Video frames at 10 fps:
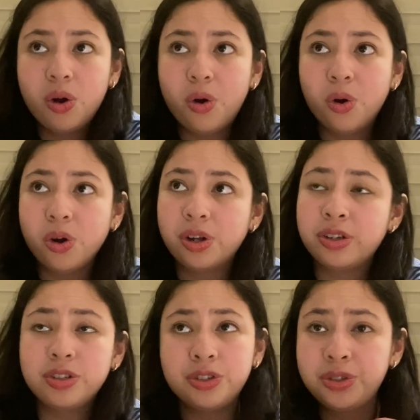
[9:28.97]
or
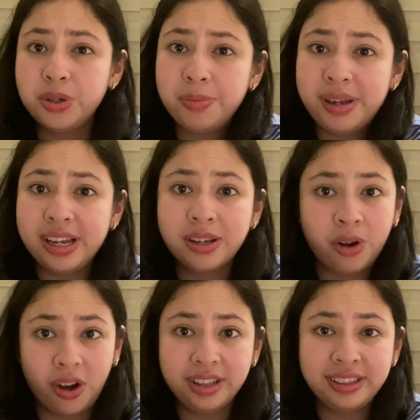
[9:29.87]
consuming
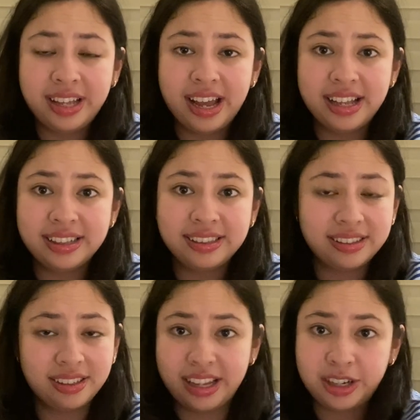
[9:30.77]
content
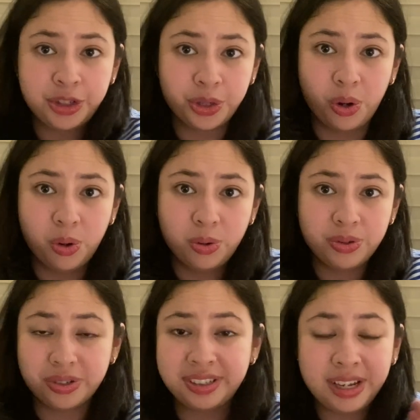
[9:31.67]
like shows
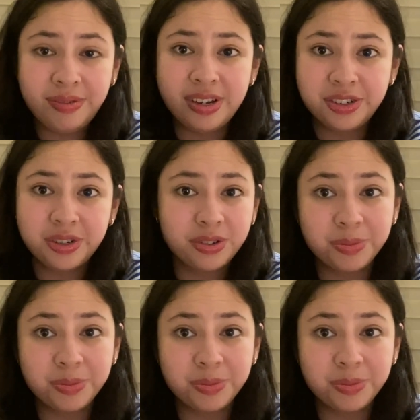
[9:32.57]
or TV shows,